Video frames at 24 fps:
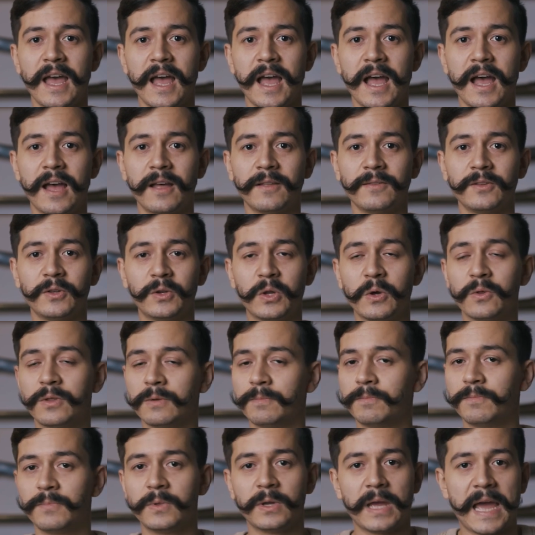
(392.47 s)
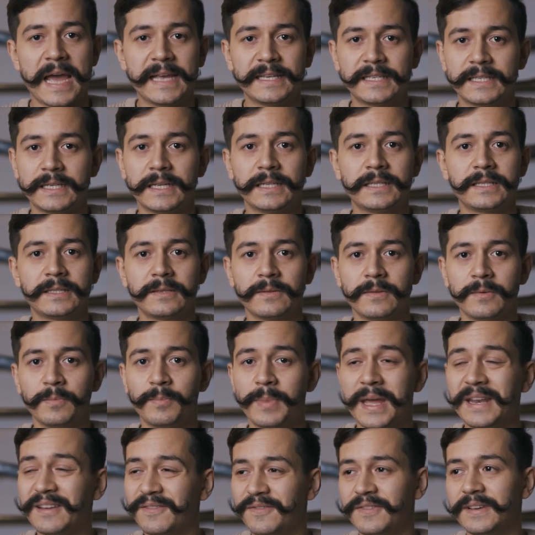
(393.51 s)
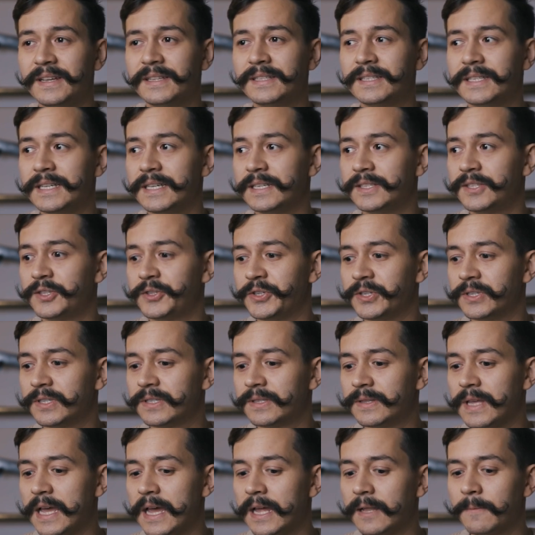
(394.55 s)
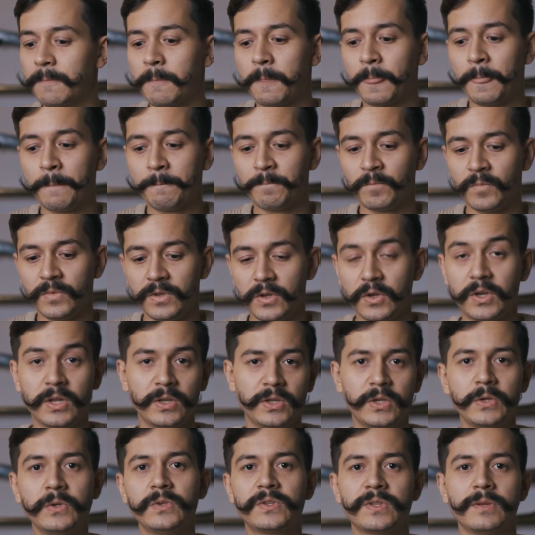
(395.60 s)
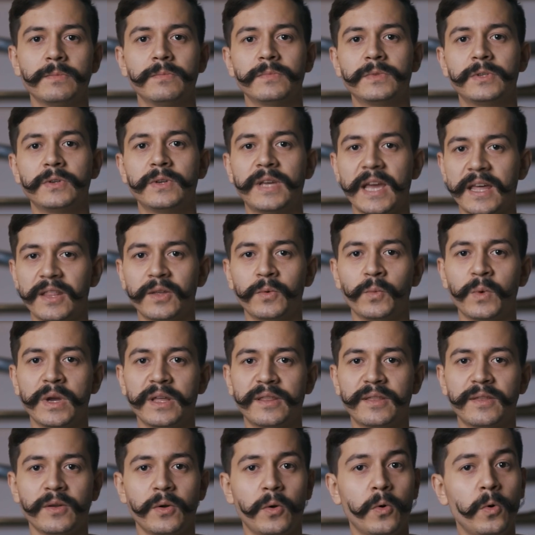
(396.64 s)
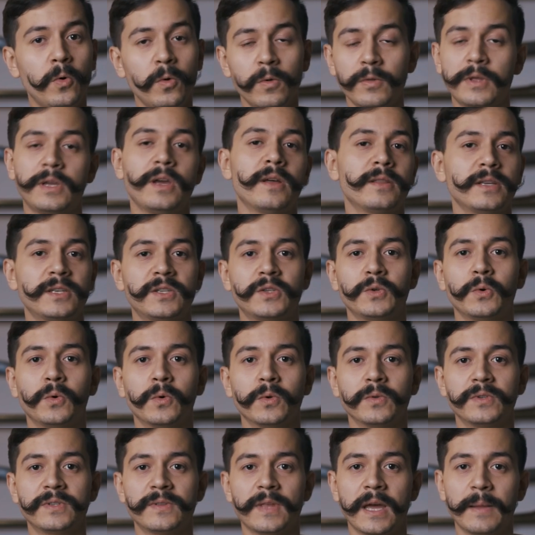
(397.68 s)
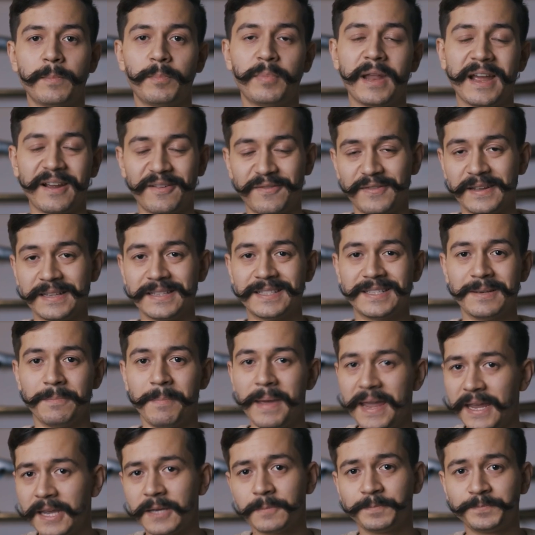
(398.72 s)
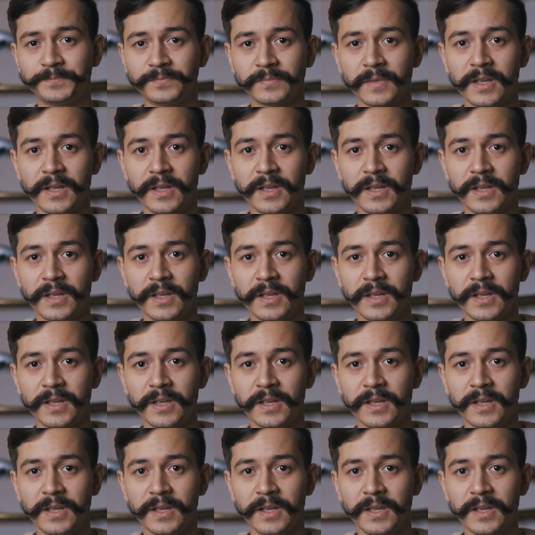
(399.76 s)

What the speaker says: And you know, the asset, the benefit is just that you can use them together with all the other swords that BlackFencer make.